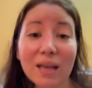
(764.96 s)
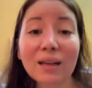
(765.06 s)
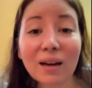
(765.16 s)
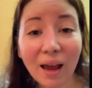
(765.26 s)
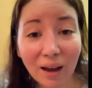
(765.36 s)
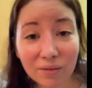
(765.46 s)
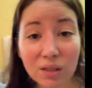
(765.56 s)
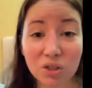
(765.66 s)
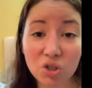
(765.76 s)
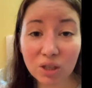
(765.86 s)
I didn't have the
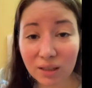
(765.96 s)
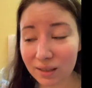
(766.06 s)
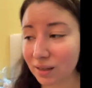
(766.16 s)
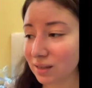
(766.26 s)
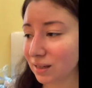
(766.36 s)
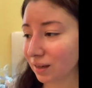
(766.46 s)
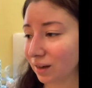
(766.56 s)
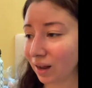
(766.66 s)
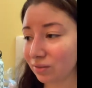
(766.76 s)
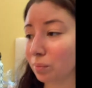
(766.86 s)
agility, because I didn't
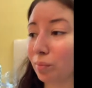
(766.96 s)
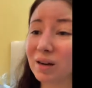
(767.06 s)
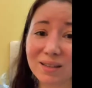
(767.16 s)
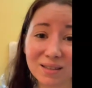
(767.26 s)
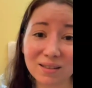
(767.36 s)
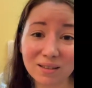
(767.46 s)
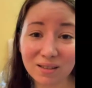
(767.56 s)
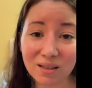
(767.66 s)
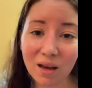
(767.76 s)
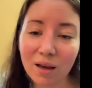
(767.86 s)
have the
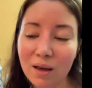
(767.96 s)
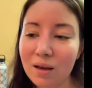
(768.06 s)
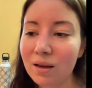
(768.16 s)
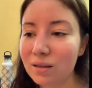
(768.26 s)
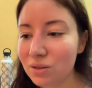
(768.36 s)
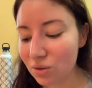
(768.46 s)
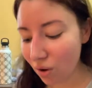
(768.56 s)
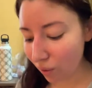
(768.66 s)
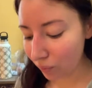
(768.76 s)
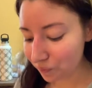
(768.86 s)
muscles.
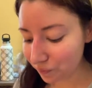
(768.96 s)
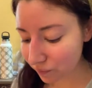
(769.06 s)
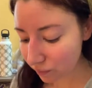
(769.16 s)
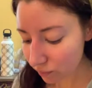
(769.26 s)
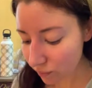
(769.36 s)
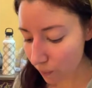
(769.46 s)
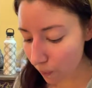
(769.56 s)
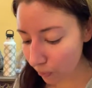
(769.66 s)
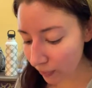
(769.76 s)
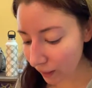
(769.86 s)
So
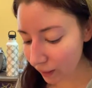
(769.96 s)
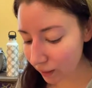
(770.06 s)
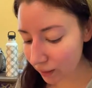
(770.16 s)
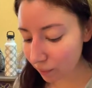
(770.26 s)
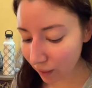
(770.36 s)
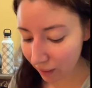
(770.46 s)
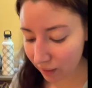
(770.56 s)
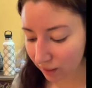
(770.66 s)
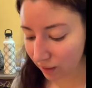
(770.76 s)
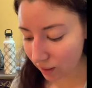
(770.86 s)
in
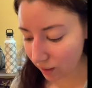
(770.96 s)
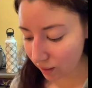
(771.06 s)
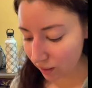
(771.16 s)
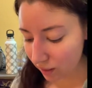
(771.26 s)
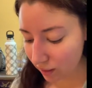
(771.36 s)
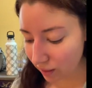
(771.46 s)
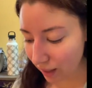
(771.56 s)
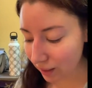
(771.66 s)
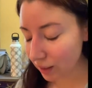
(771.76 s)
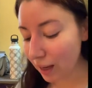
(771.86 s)
my,
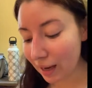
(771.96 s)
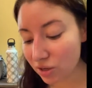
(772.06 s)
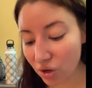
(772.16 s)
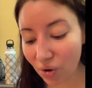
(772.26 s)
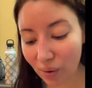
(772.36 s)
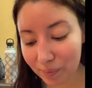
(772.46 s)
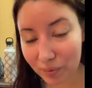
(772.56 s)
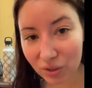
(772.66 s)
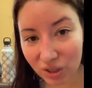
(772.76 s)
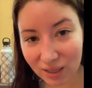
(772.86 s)
I know I'm
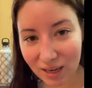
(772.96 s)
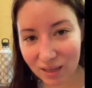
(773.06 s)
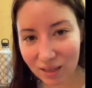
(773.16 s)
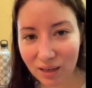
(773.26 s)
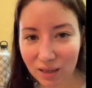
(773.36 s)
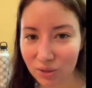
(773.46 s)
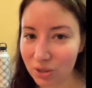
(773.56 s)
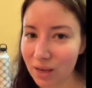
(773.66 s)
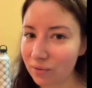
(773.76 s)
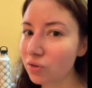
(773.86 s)
good at it. I
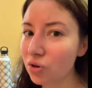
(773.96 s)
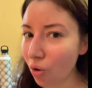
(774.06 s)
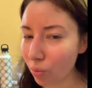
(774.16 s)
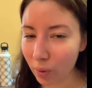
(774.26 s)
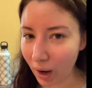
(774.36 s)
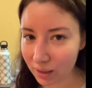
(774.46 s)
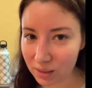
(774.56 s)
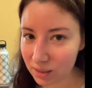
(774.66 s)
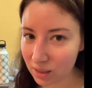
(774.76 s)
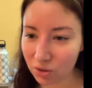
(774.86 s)
just have no
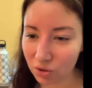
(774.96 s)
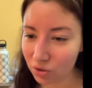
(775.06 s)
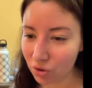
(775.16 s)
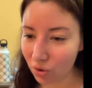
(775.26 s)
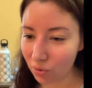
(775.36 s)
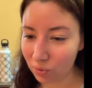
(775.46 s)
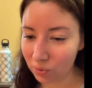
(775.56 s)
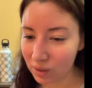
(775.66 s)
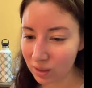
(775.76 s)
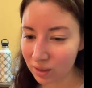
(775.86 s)
practice and no,